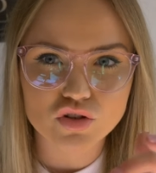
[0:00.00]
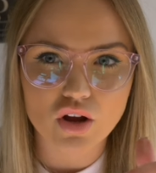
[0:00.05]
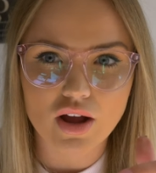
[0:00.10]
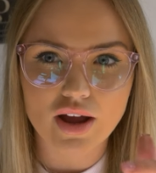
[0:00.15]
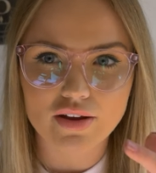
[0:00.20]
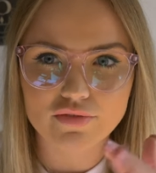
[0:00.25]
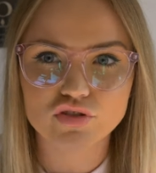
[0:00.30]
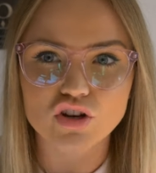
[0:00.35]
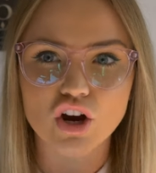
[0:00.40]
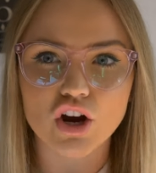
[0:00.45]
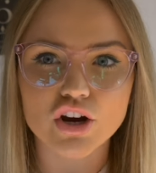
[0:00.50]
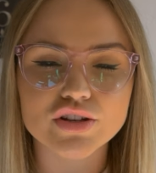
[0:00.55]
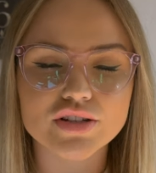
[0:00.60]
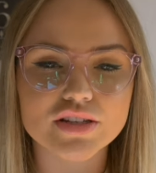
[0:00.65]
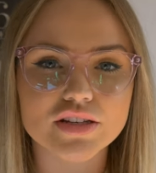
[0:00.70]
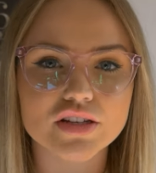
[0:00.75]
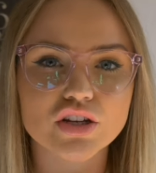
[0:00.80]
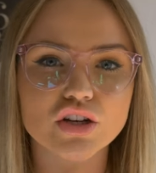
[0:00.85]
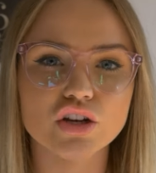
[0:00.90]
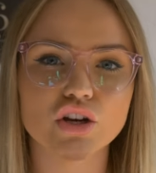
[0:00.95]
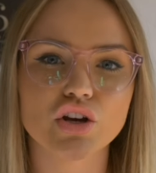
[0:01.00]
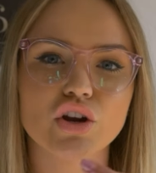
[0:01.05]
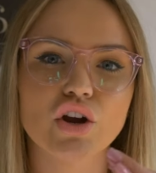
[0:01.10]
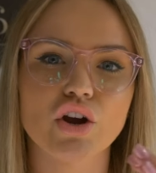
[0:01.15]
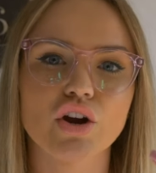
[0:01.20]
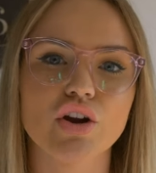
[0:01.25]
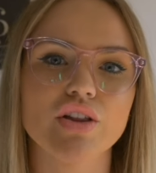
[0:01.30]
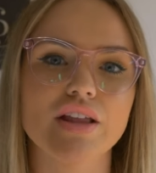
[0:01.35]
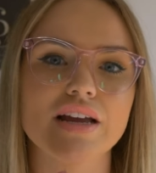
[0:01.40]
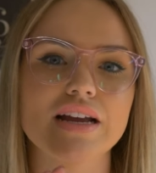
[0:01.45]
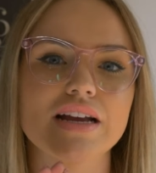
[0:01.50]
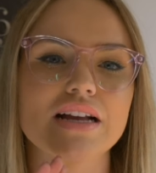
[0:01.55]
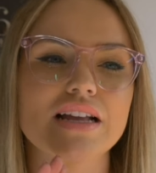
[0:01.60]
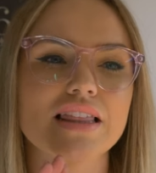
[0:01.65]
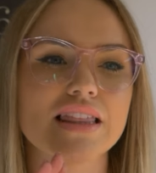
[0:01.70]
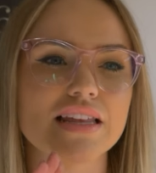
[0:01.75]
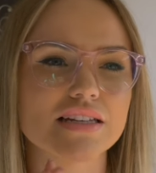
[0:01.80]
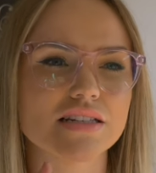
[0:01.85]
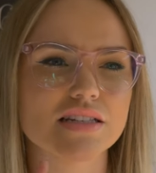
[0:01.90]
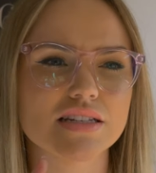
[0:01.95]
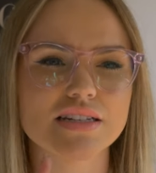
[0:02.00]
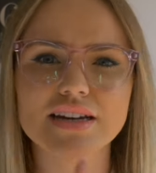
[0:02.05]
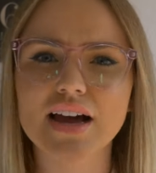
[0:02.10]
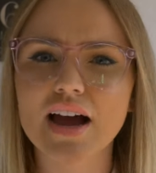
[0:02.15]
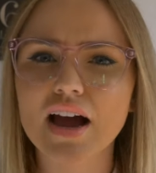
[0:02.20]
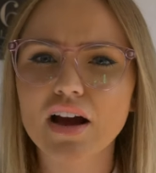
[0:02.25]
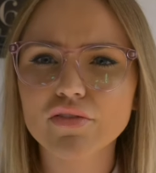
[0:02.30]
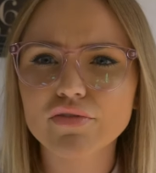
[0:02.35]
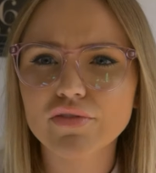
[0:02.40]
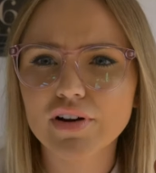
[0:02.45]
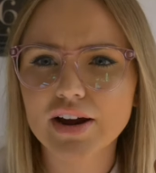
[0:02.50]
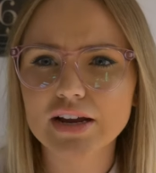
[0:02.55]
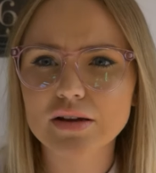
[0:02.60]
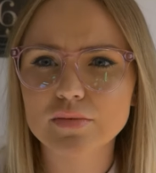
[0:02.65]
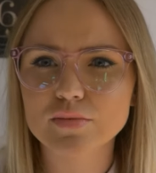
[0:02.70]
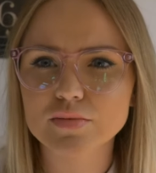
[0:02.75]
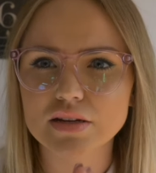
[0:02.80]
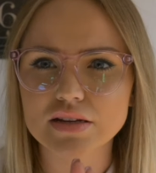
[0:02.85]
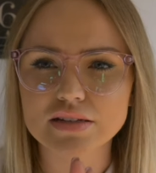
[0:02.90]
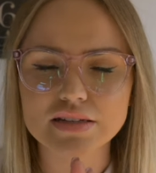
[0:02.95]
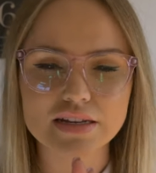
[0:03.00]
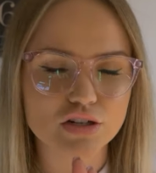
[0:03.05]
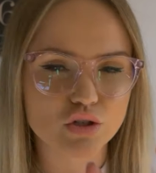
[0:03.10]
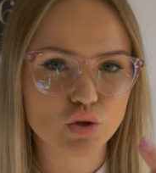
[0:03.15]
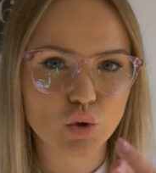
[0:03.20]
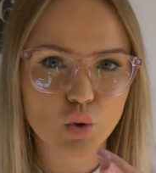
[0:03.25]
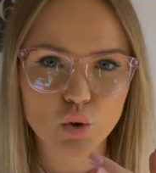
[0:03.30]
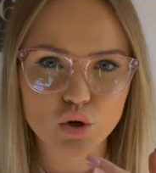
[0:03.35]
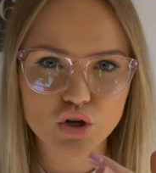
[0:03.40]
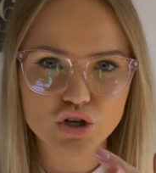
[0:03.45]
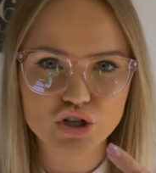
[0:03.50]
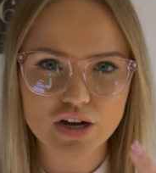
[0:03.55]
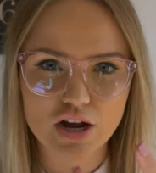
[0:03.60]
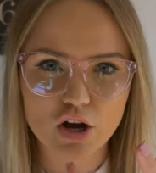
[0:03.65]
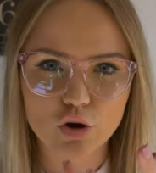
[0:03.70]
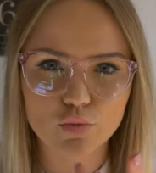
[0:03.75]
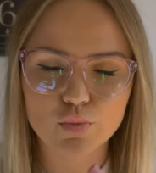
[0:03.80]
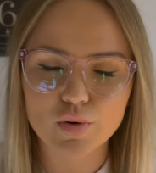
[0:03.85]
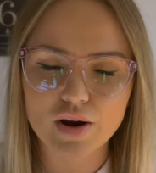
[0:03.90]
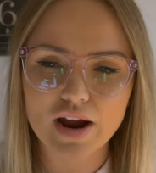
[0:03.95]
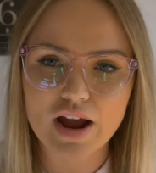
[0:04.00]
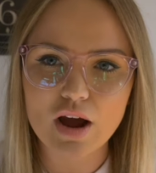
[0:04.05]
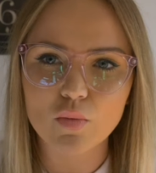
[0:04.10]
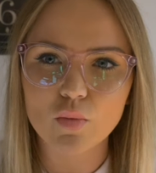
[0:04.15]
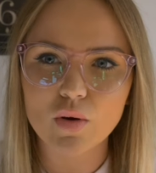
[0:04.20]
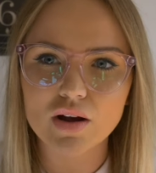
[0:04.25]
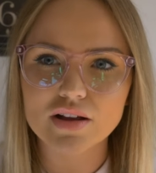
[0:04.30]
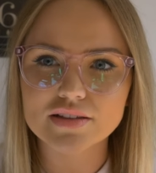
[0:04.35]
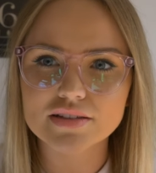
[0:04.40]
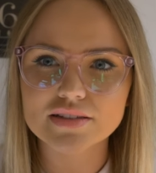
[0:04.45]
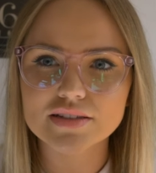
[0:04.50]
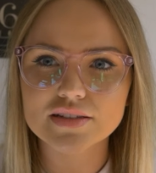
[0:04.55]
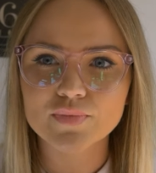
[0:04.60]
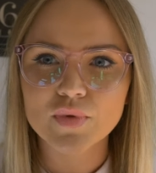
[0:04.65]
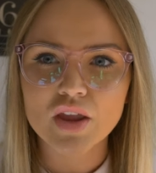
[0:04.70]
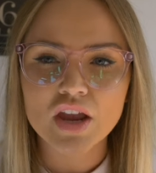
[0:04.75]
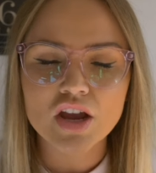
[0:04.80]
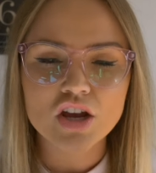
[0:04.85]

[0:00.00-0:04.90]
I've chosen, you can go like, there's dark frame, there's like tortoiseshell brown ones.